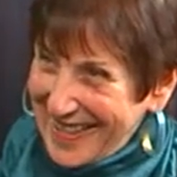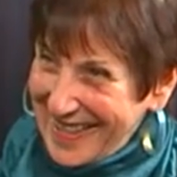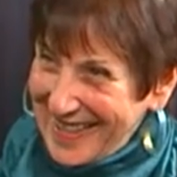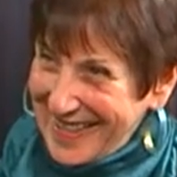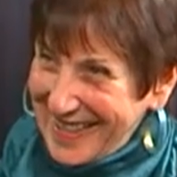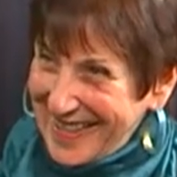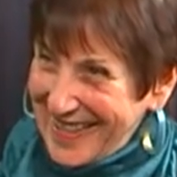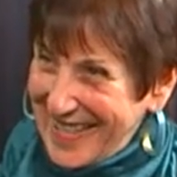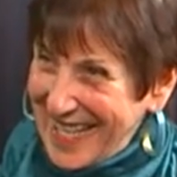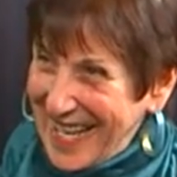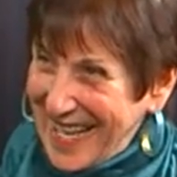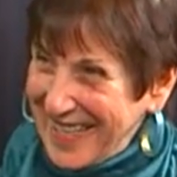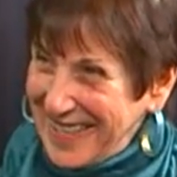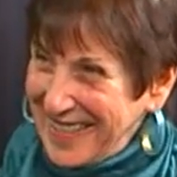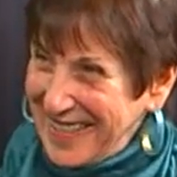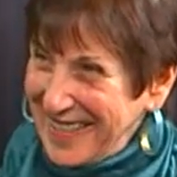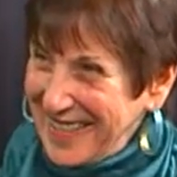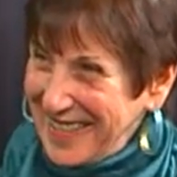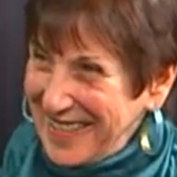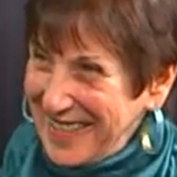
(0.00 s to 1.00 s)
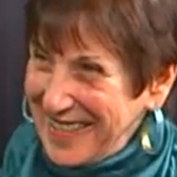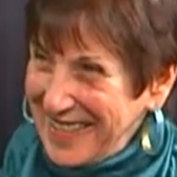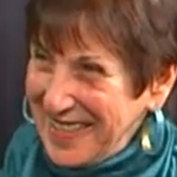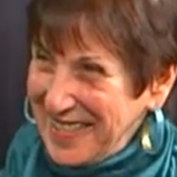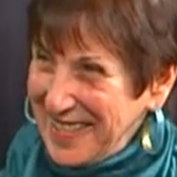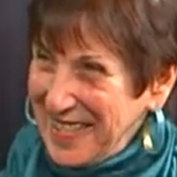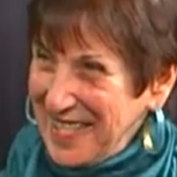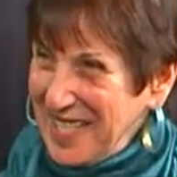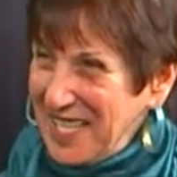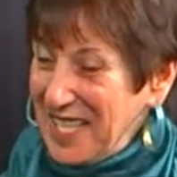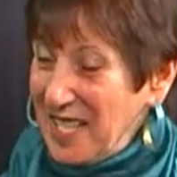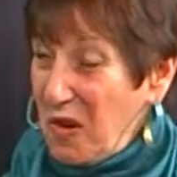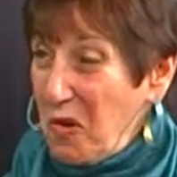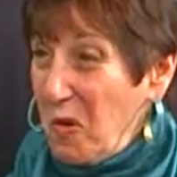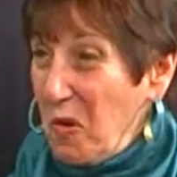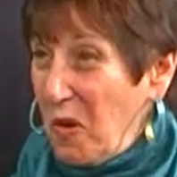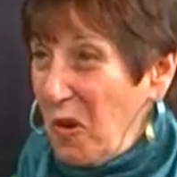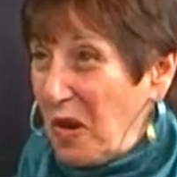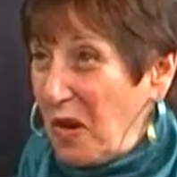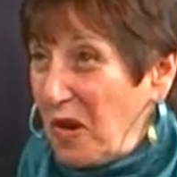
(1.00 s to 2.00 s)
Exactly.
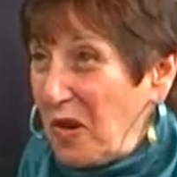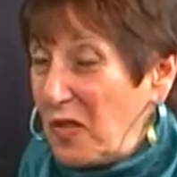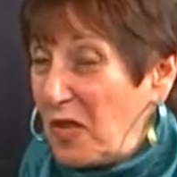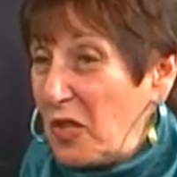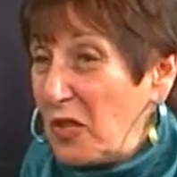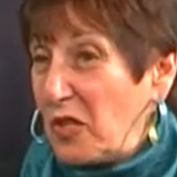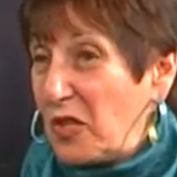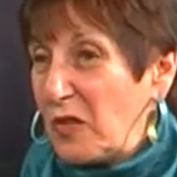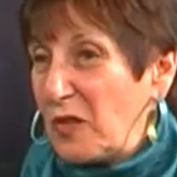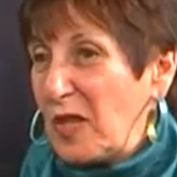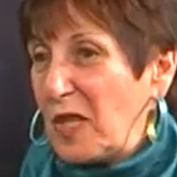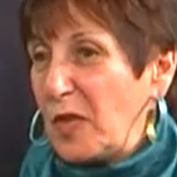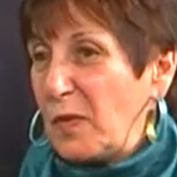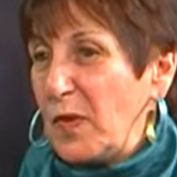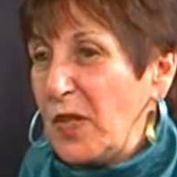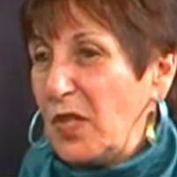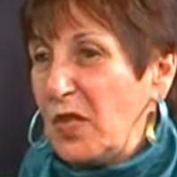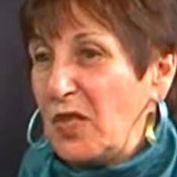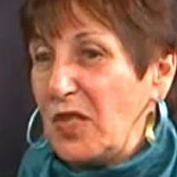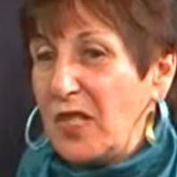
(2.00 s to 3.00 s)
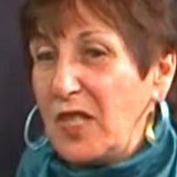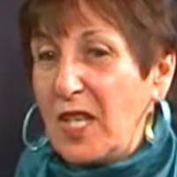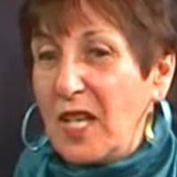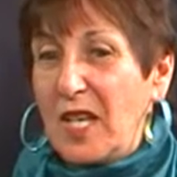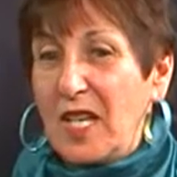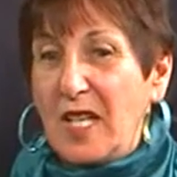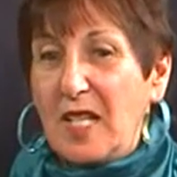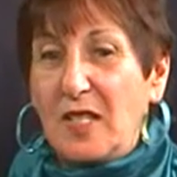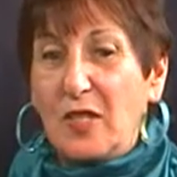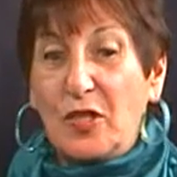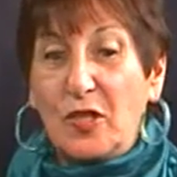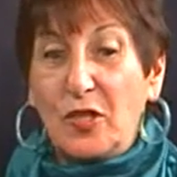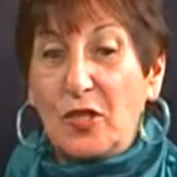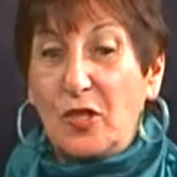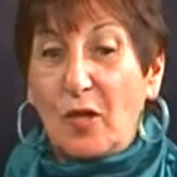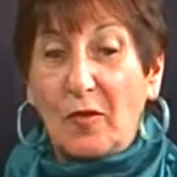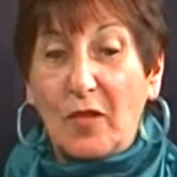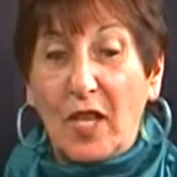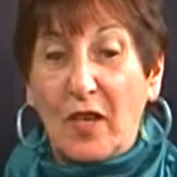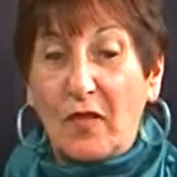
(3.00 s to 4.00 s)
Or they're stressed because they
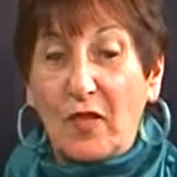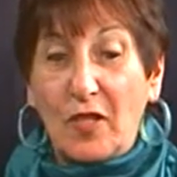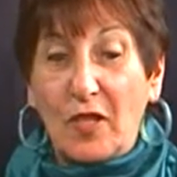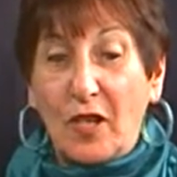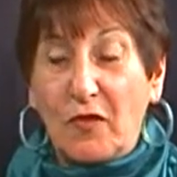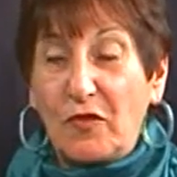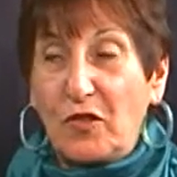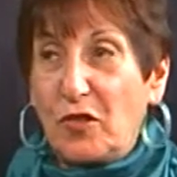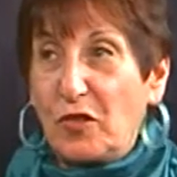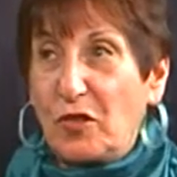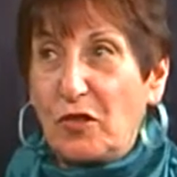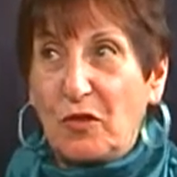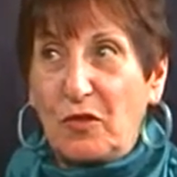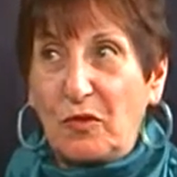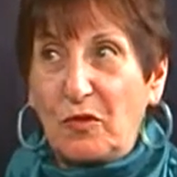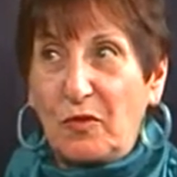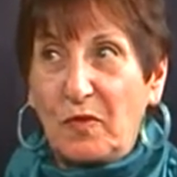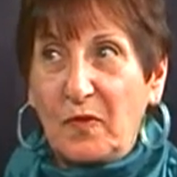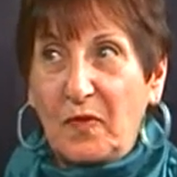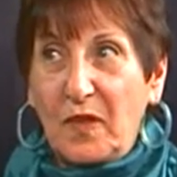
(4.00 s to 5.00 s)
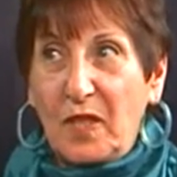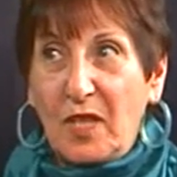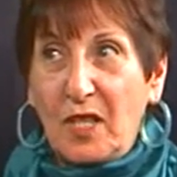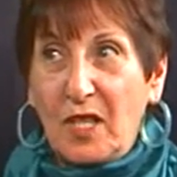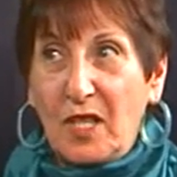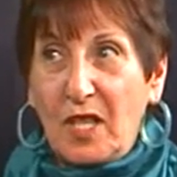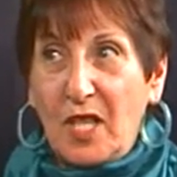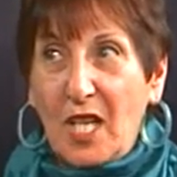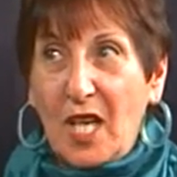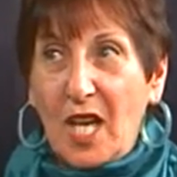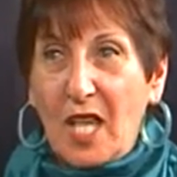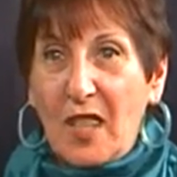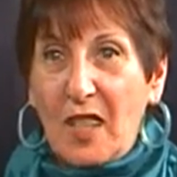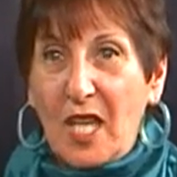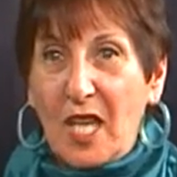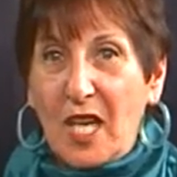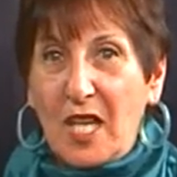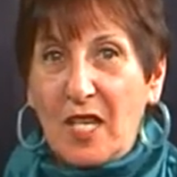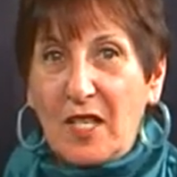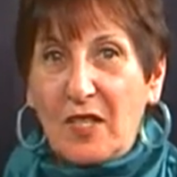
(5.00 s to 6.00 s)
don't have enough to do. And
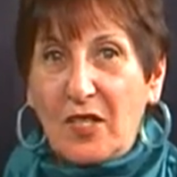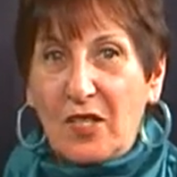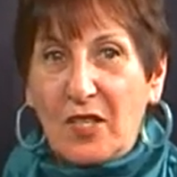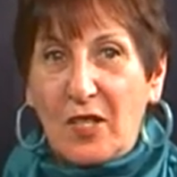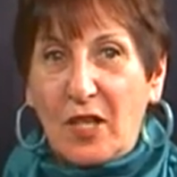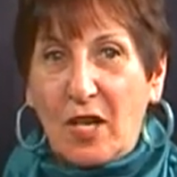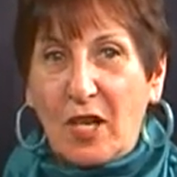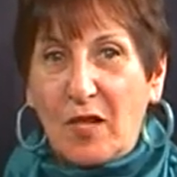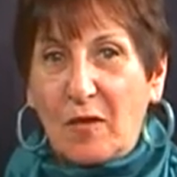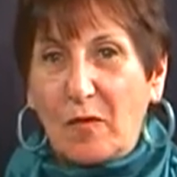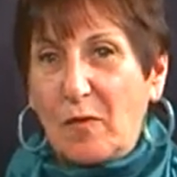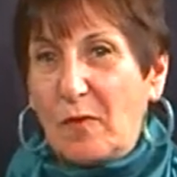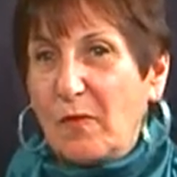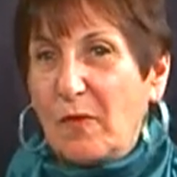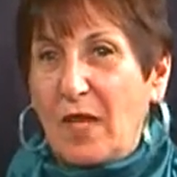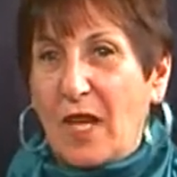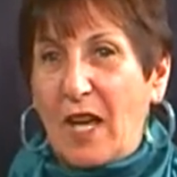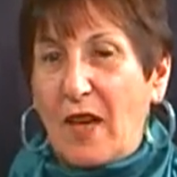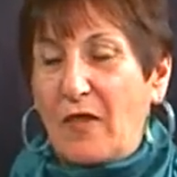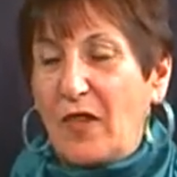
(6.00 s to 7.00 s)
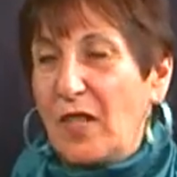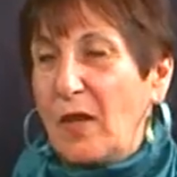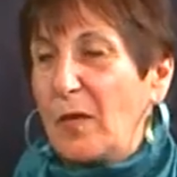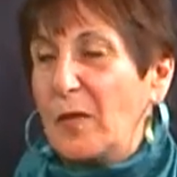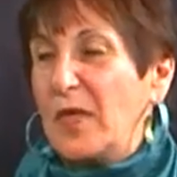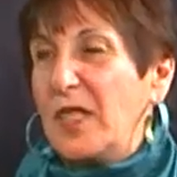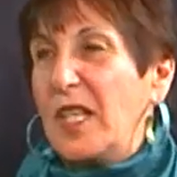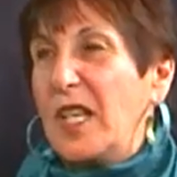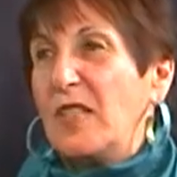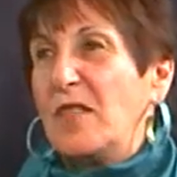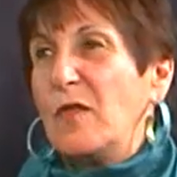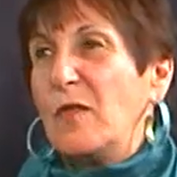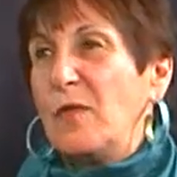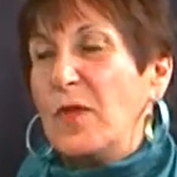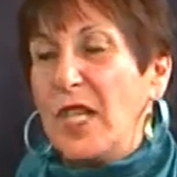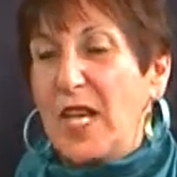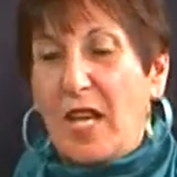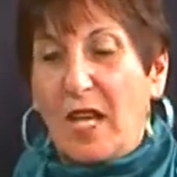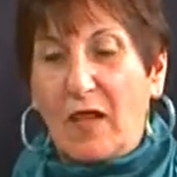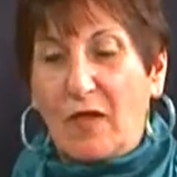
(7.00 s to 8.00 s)
they start having obsessive
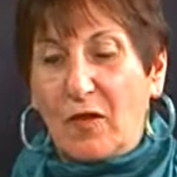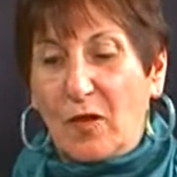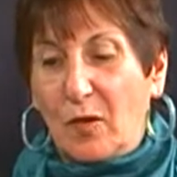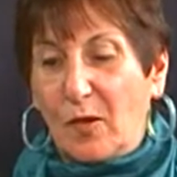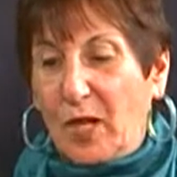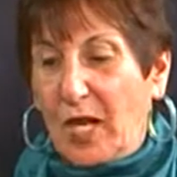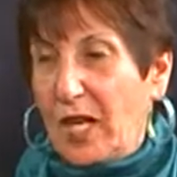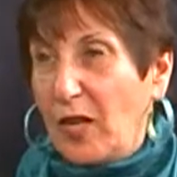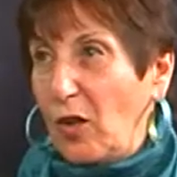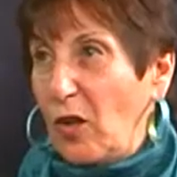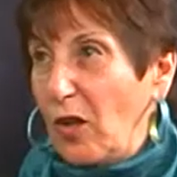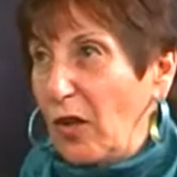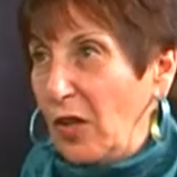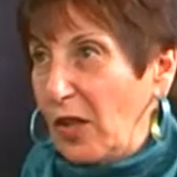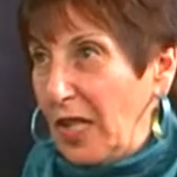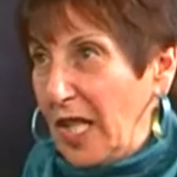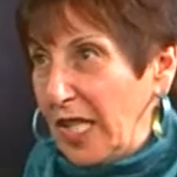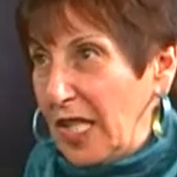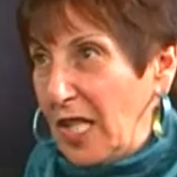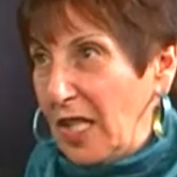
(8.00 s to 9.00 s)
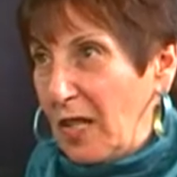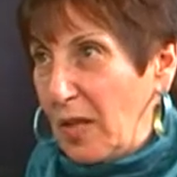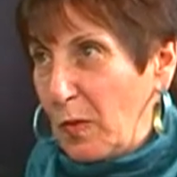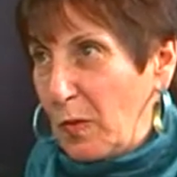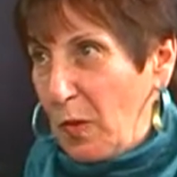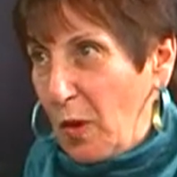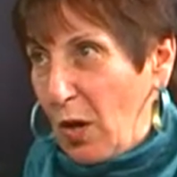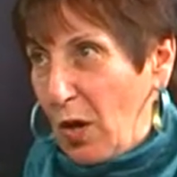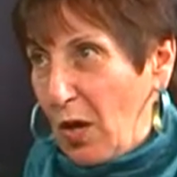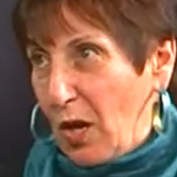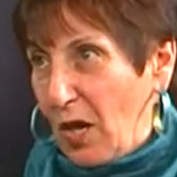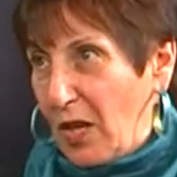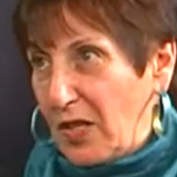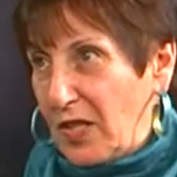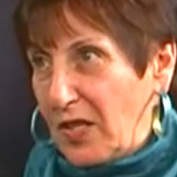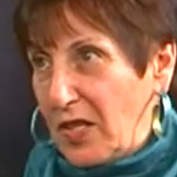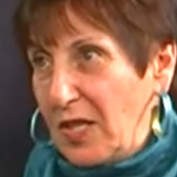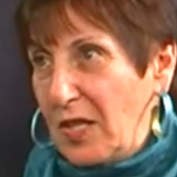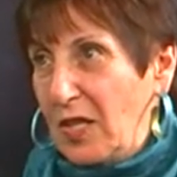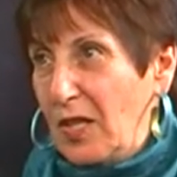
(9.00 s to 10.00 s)
behavior like licking their paws